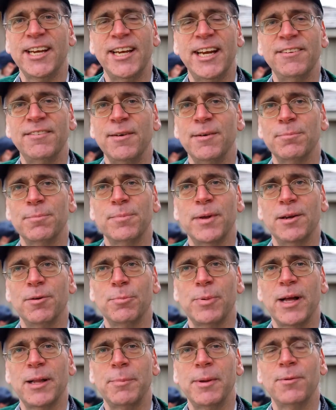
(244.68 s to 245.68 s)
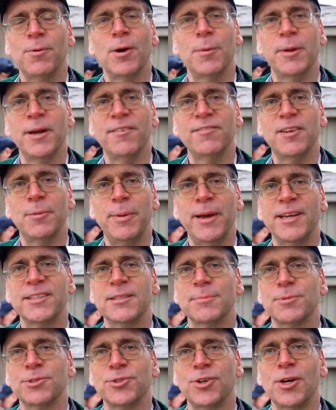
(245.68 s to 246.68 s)
could even it would probably be warm enough to bake
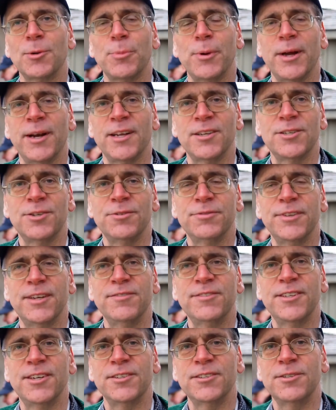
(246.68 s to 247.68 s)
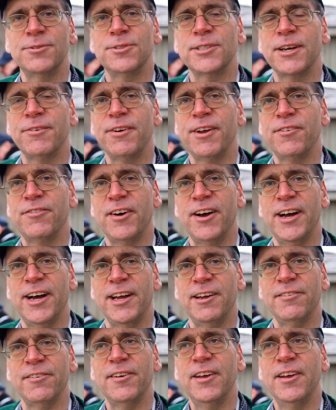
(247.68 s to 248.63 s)
some shortbread at 250 or 275